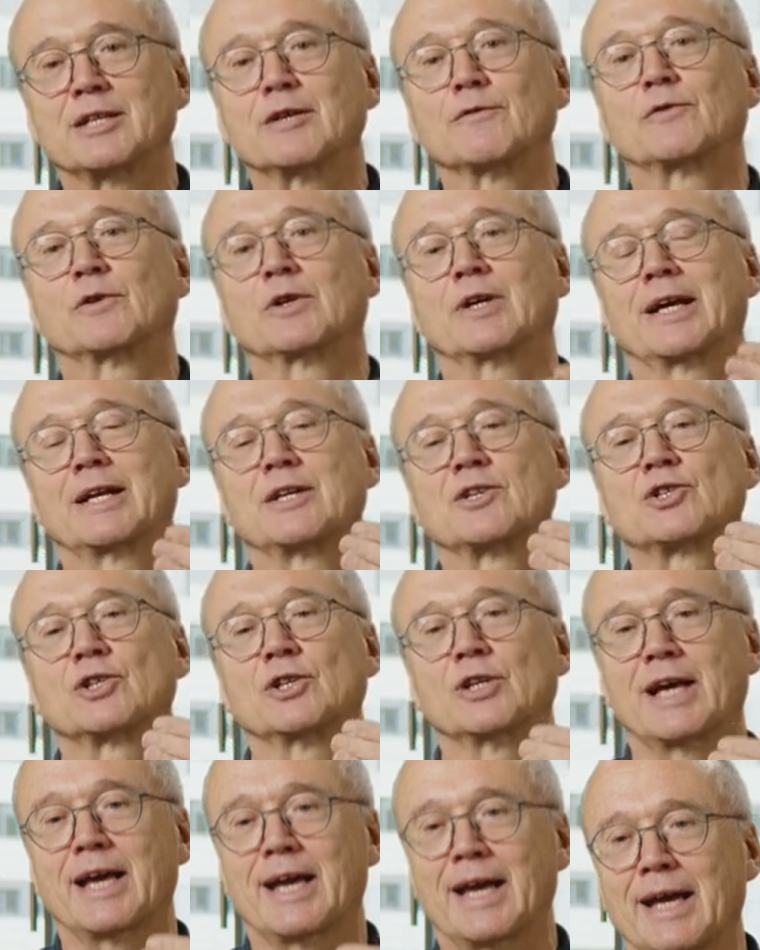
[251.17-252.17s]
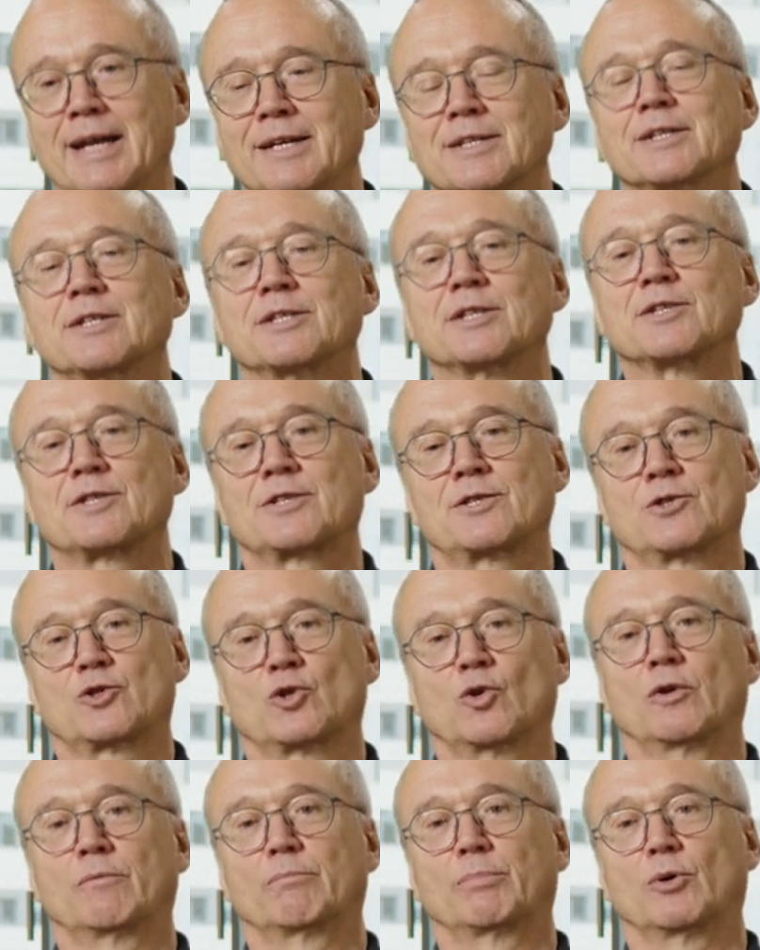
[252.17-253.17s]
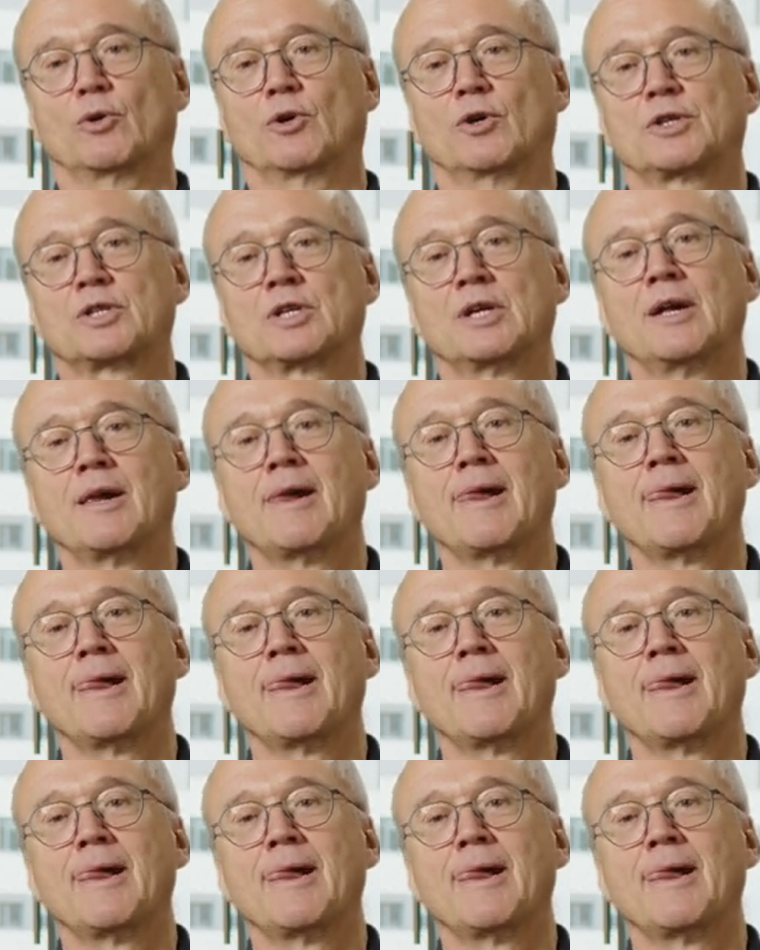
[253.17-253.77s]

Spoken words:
differential and a distance on board.